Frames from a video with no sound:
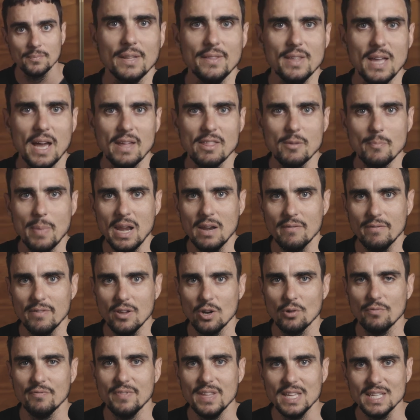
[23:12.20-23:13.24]
The other
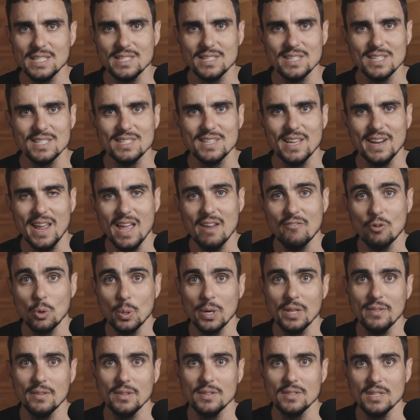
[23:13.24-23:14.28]
benefit of this is that
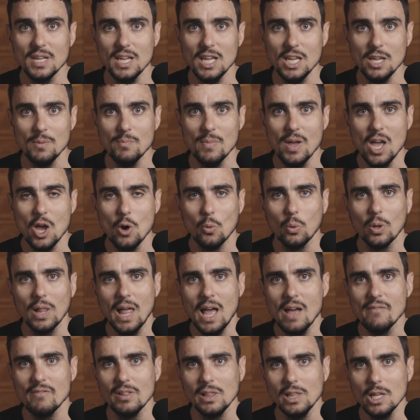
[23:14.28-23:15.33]
everyone in the team will
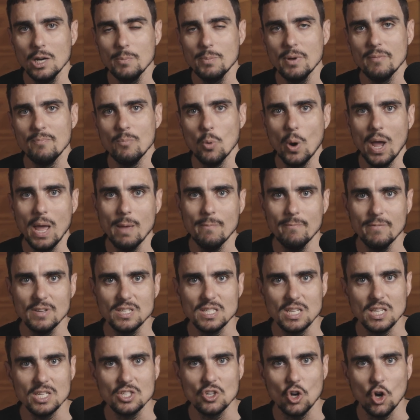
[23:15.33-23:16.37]
have a little bit more
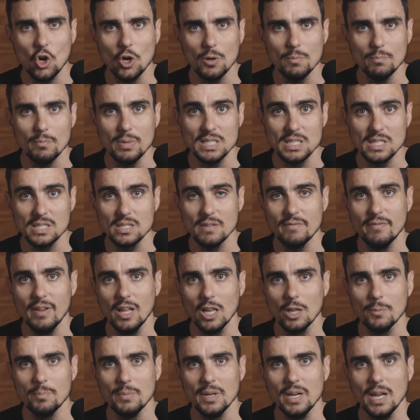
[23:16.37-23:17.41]
emphasis on business
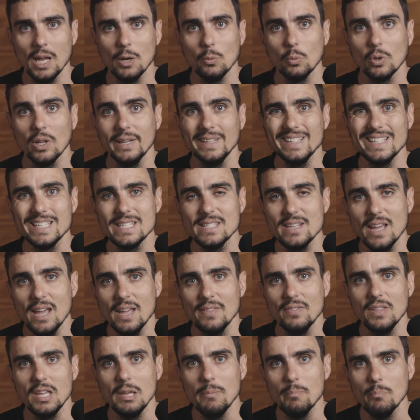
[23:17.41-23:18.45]
development and will
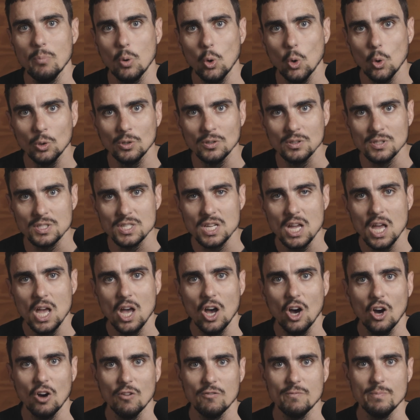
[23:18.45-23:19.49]
understand the importance
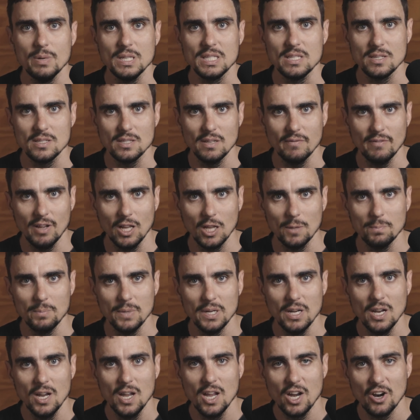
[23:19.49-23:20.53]
of business
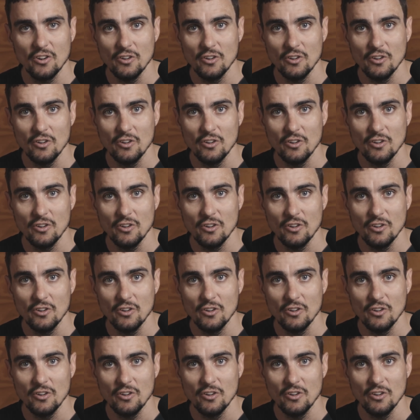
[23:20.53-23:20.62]
development.